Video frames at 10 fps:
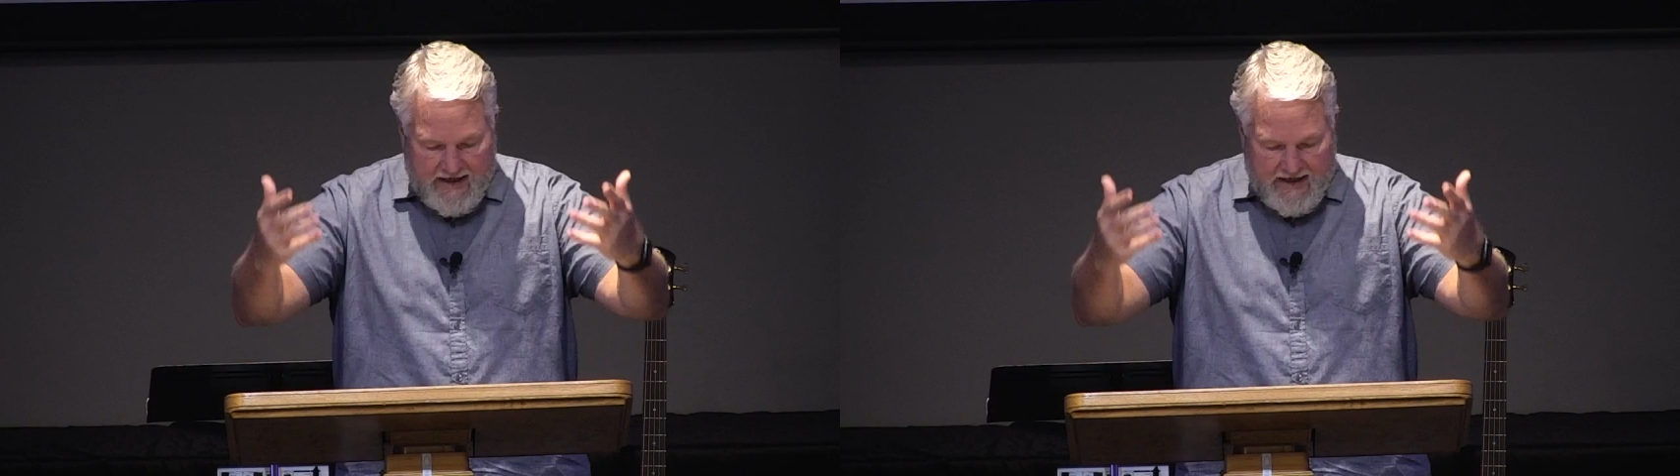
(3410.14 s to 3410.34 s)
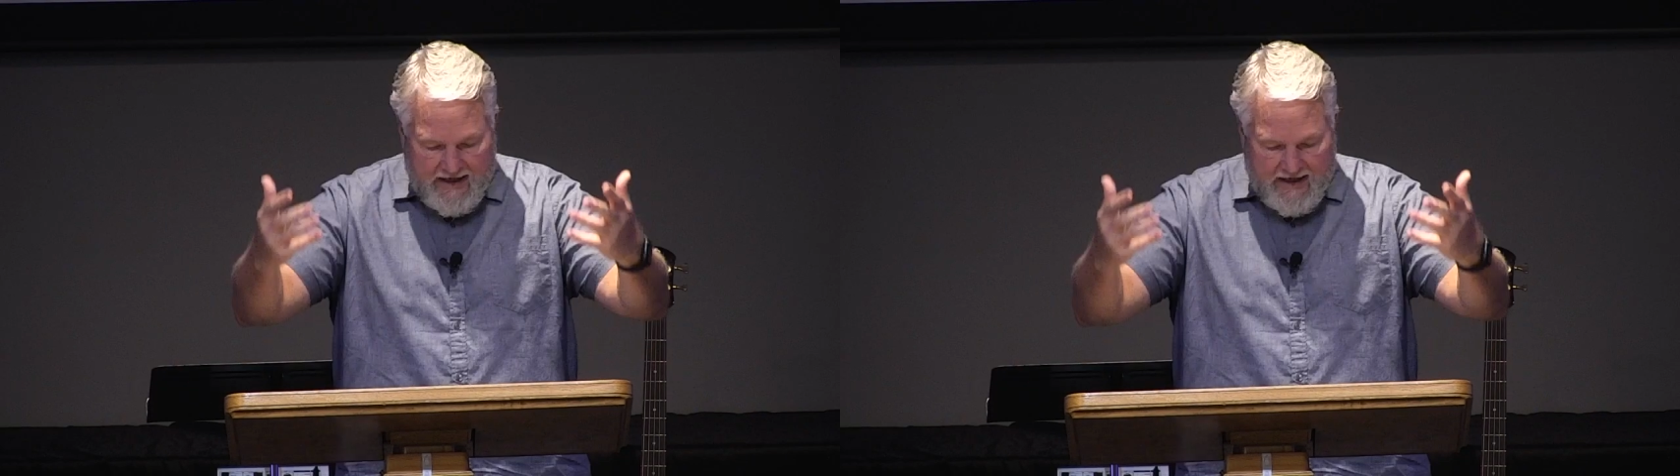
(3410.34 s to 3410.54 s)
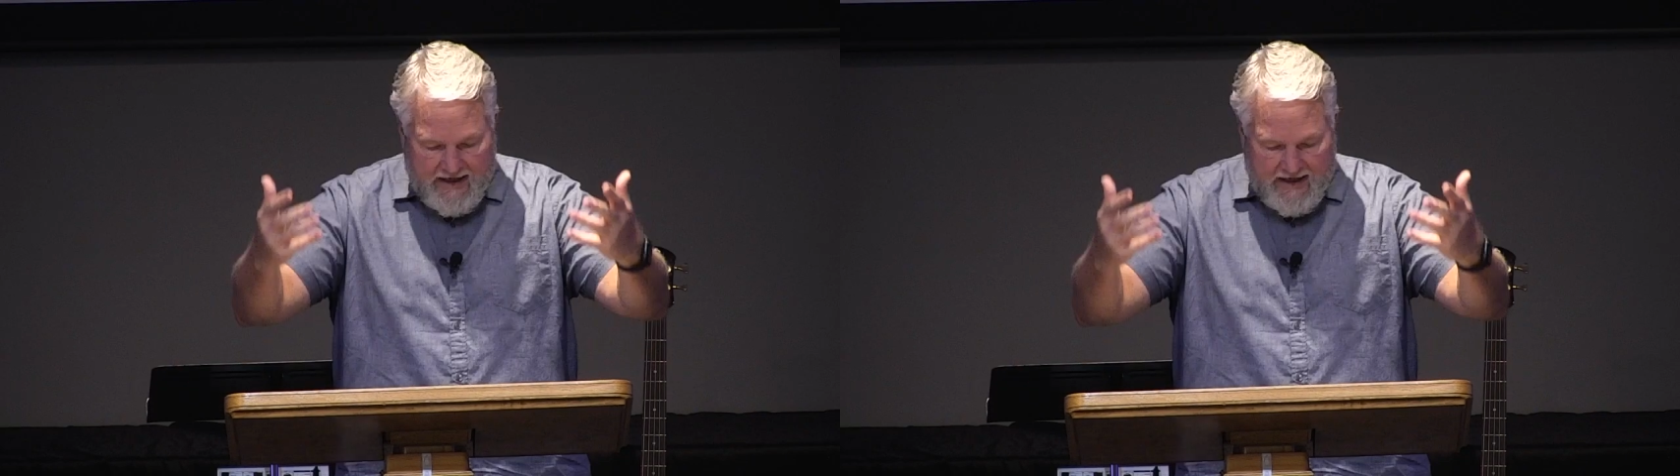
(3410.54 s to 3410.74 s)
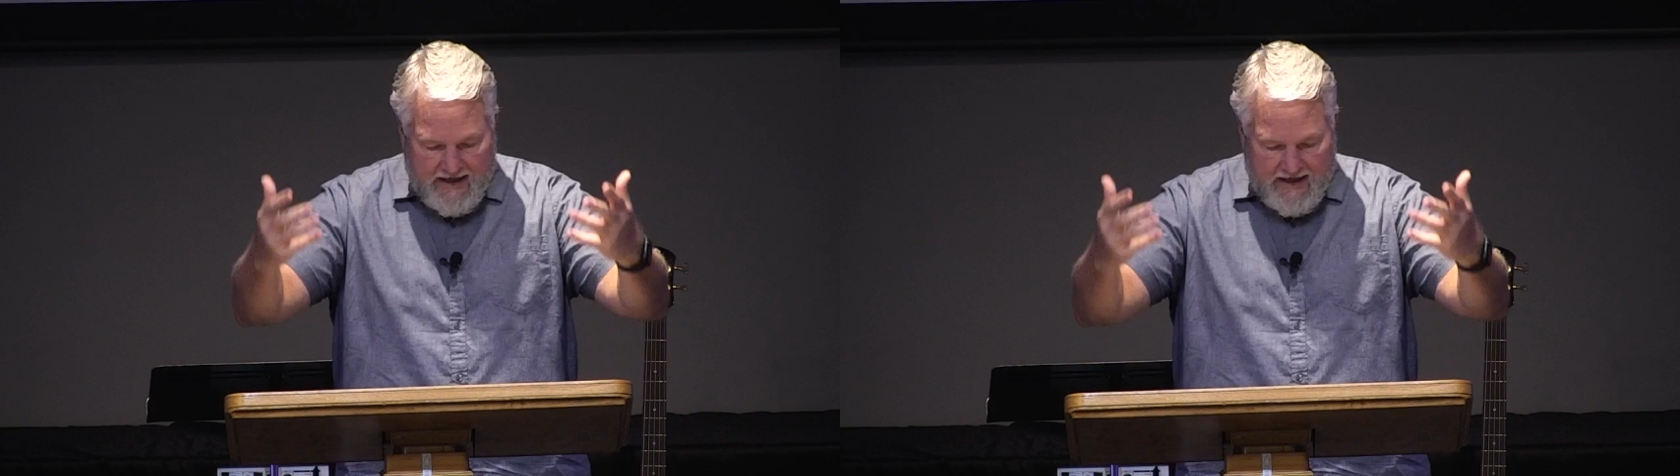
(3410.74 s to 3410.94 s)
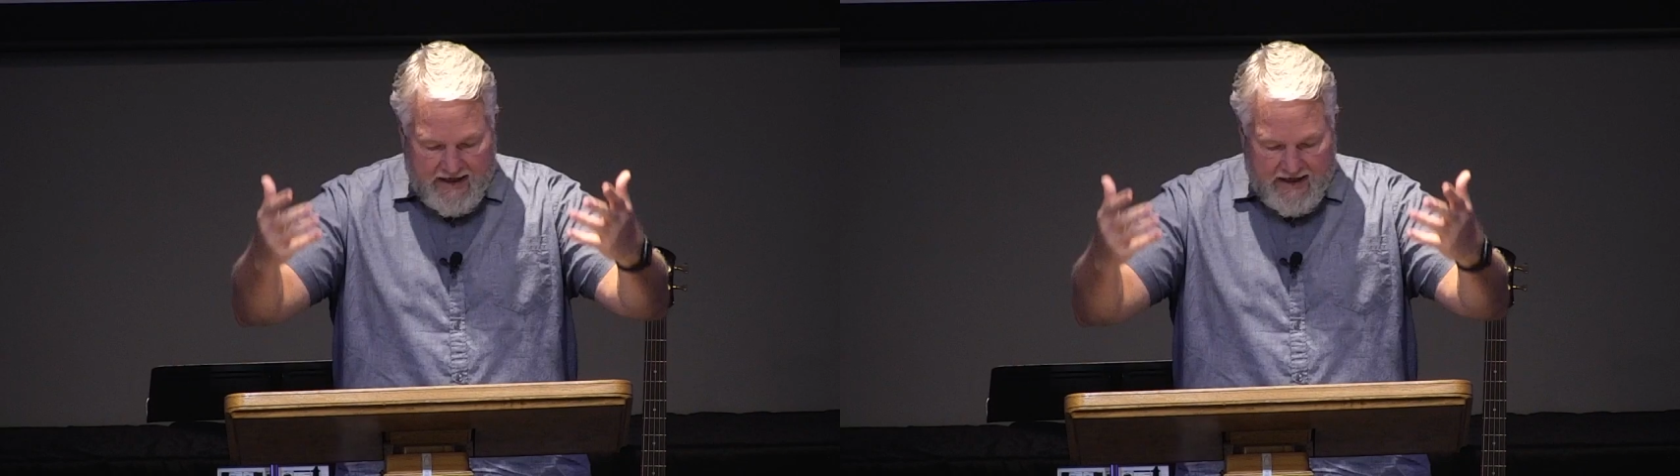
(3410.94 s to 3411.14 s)
up
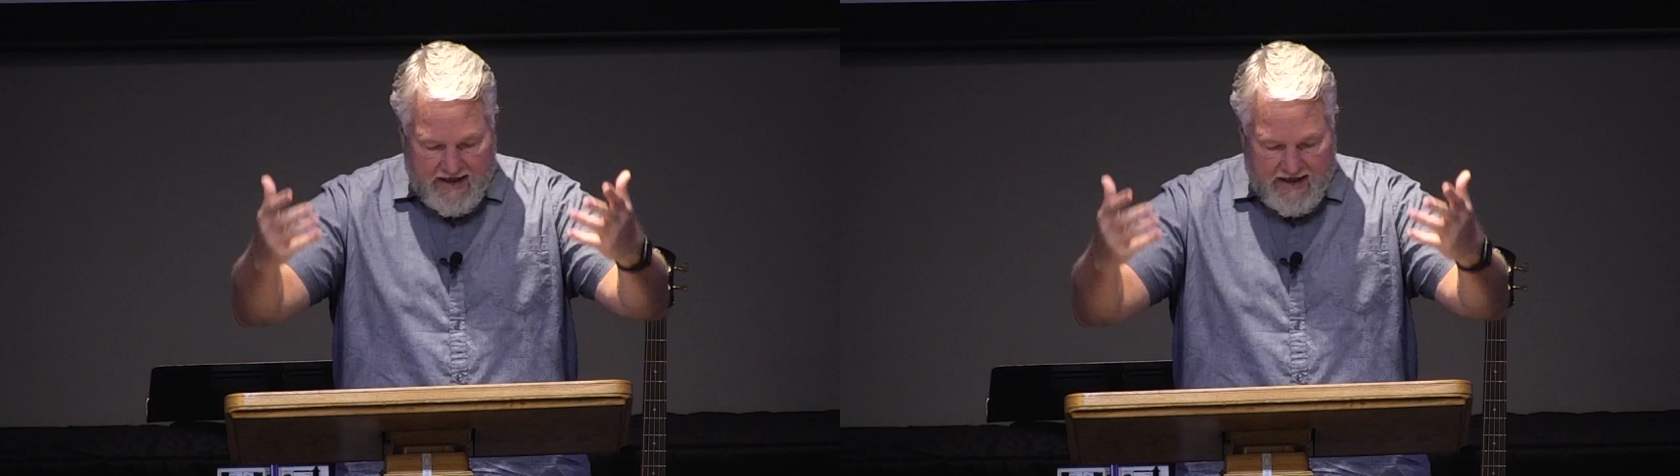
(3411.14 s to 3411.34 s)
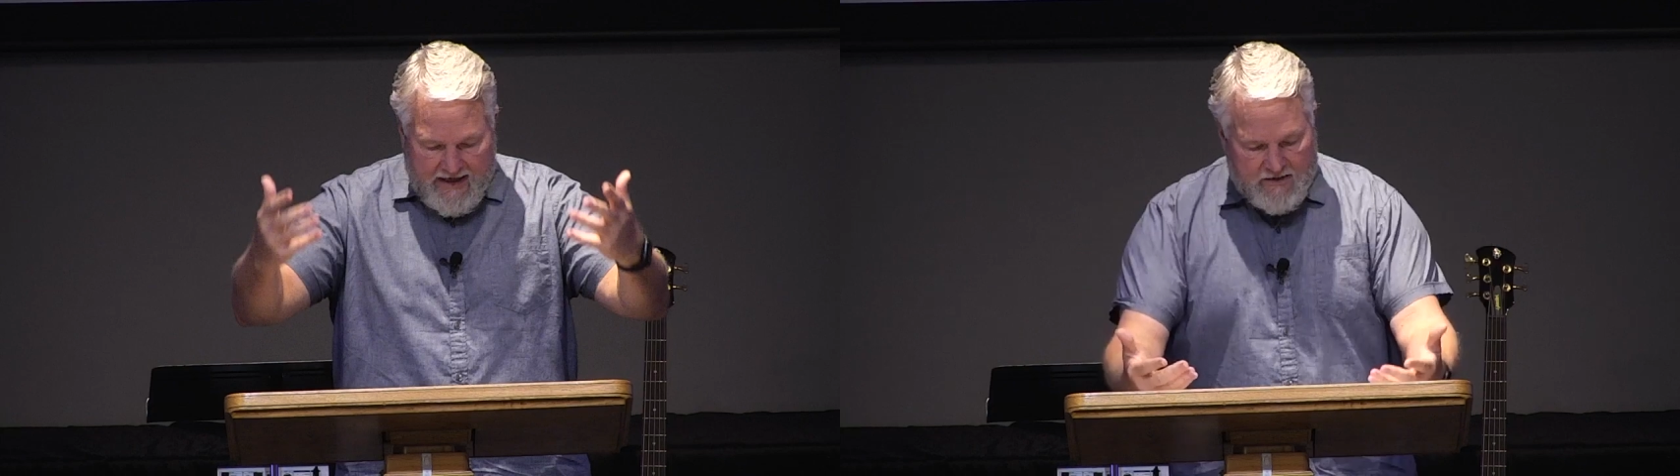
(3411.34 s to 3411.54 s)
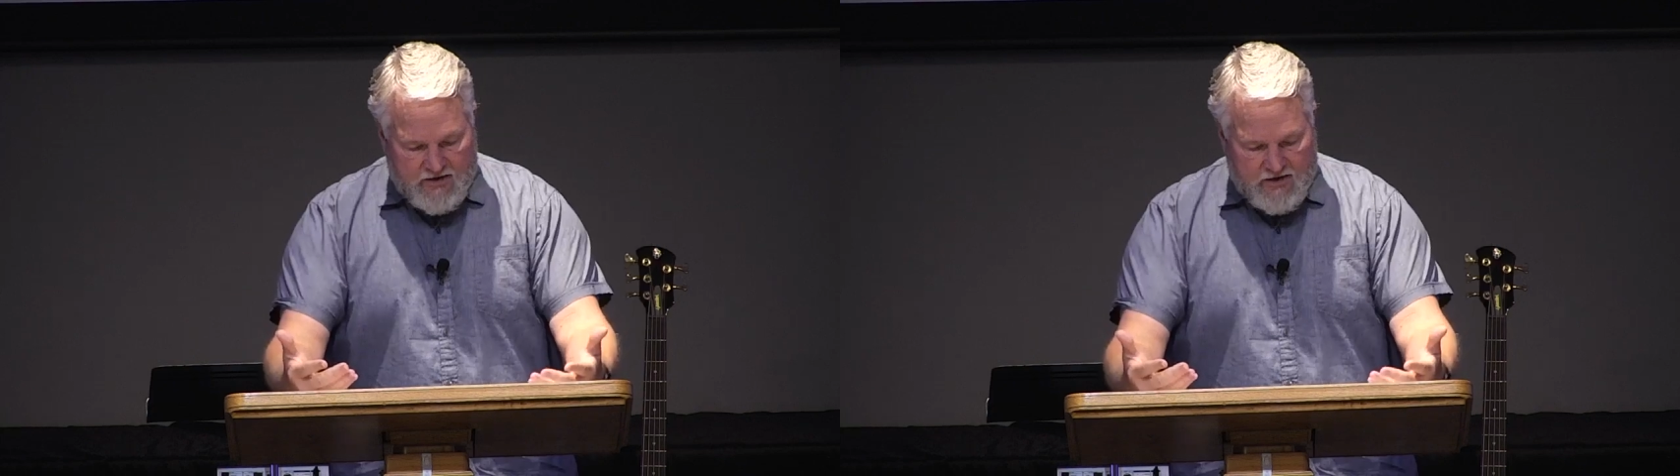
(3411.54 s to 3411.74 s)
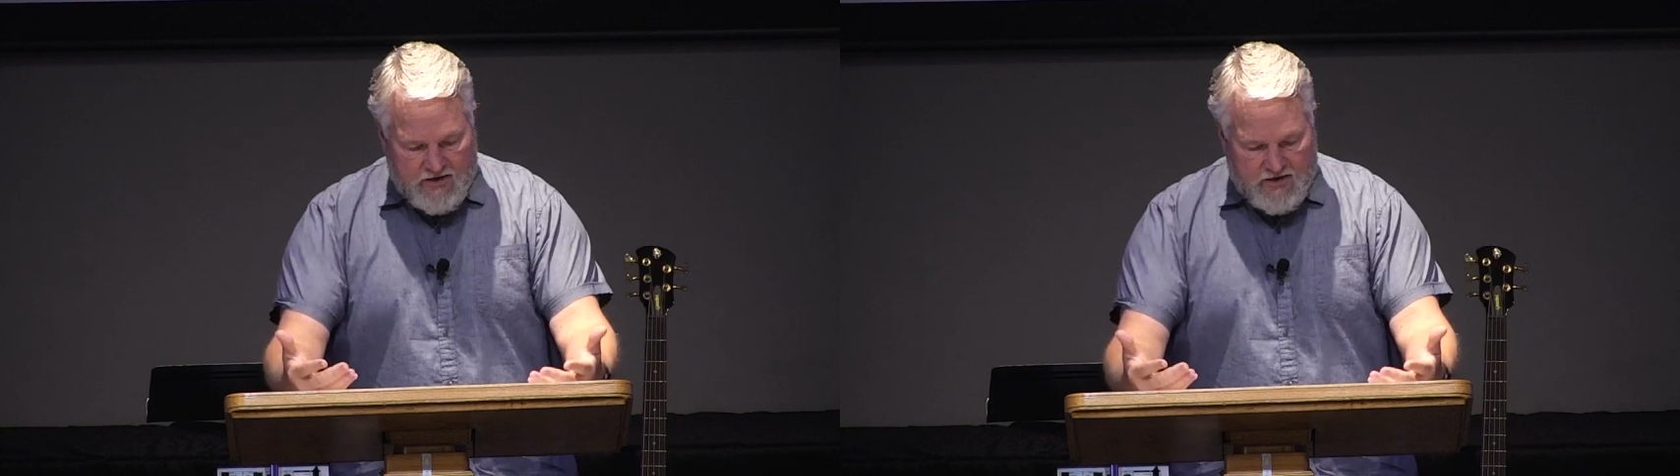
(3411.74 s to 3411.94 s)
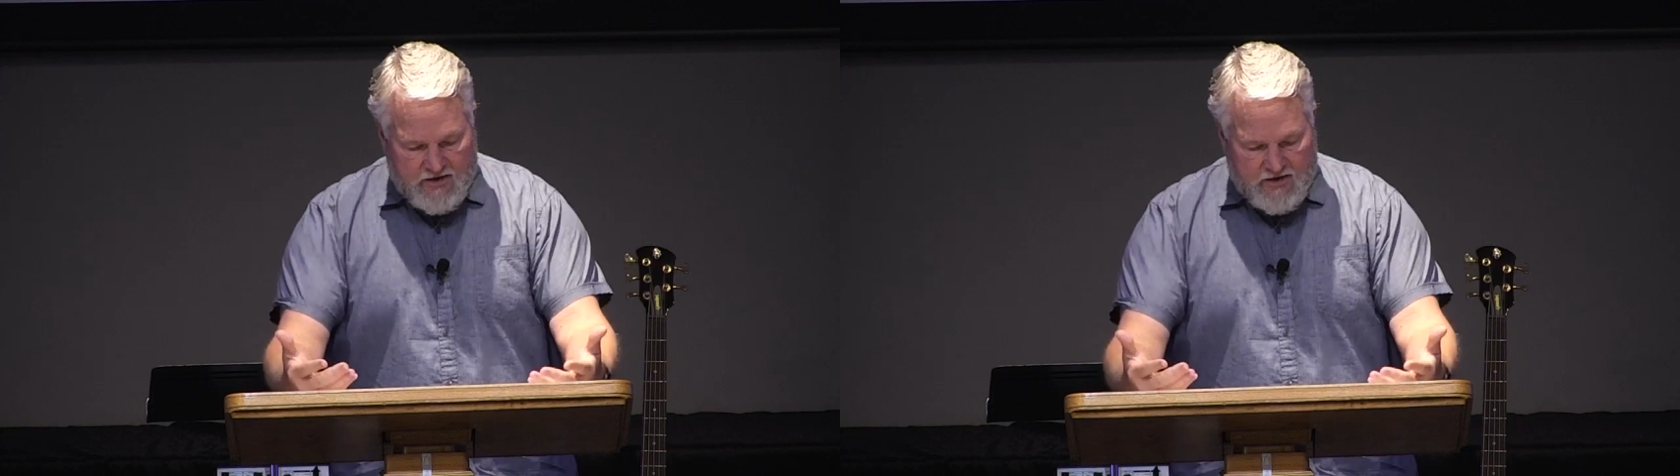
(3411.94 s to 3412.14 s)
and, and, he began
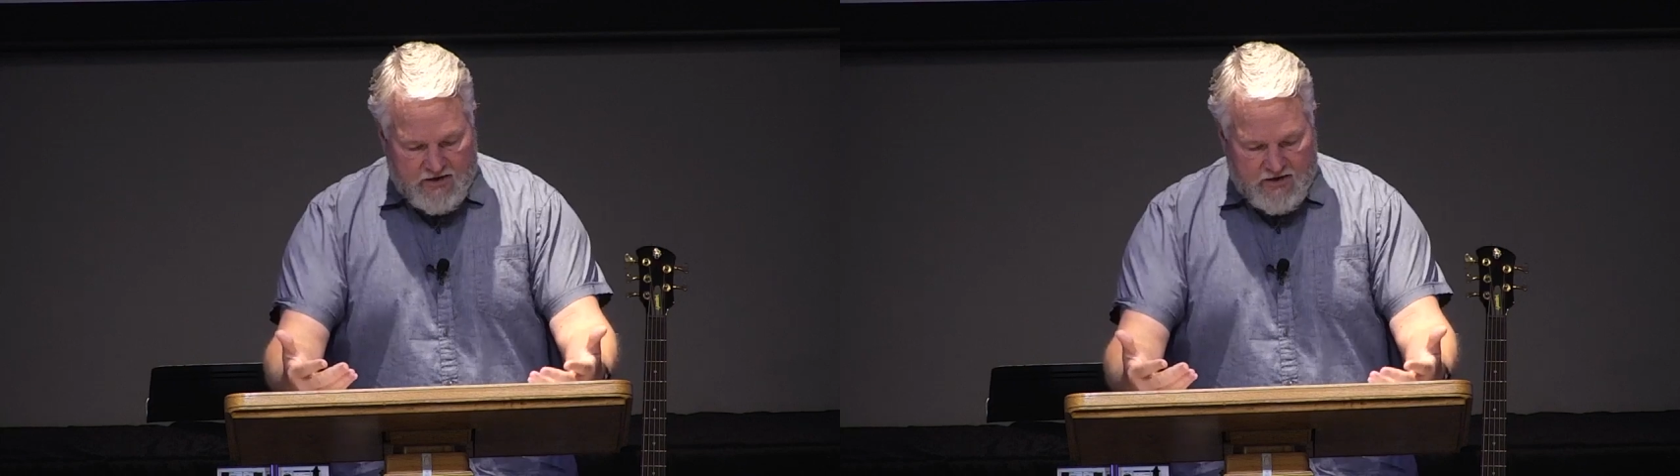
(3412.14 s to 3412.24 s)
to